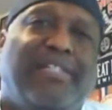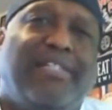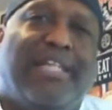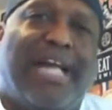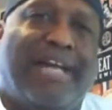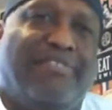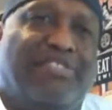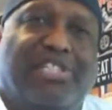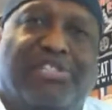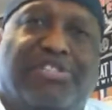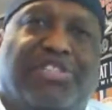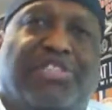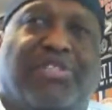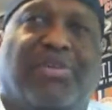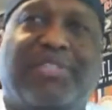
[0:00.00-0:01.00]
life's too
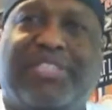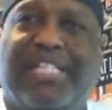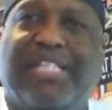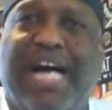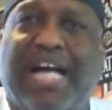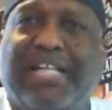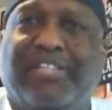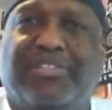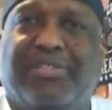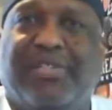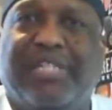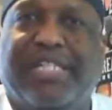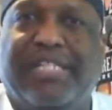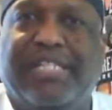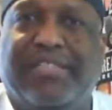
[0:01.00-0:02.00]
short to not
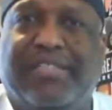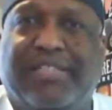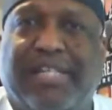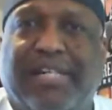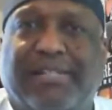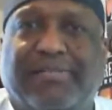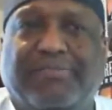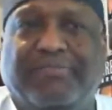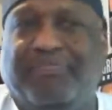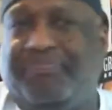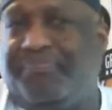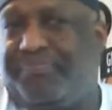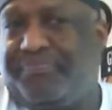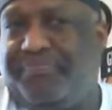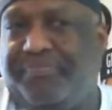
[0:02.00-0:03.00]
enjoy it. So,
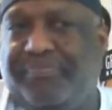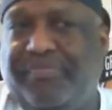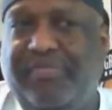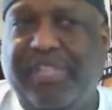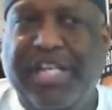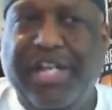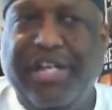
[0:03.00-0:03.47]
you know,